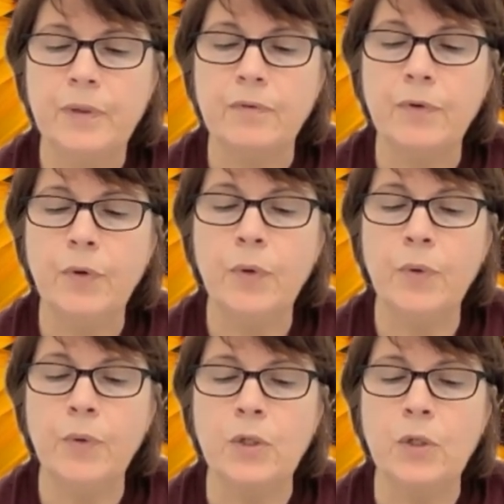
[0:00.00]
of
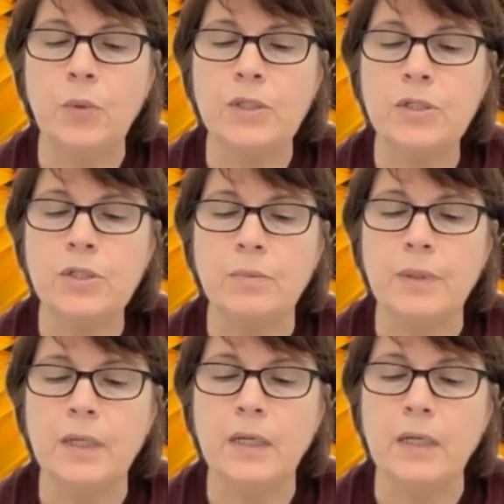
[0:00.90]
who you wish to
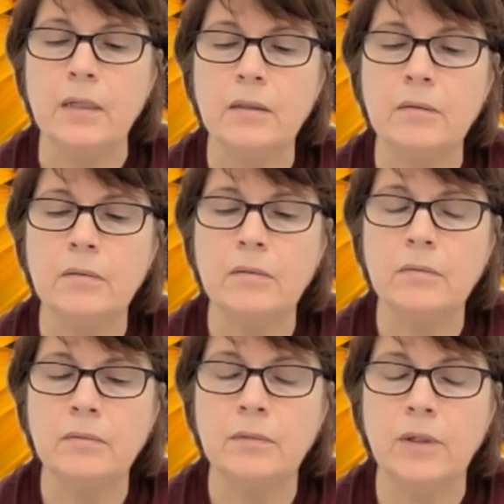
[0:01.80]
be
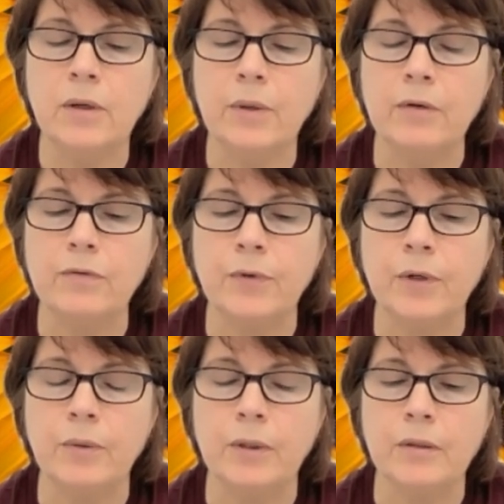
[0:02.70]
going
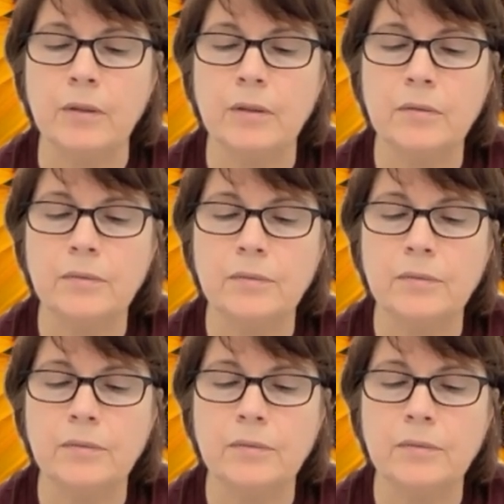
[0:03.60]
forward.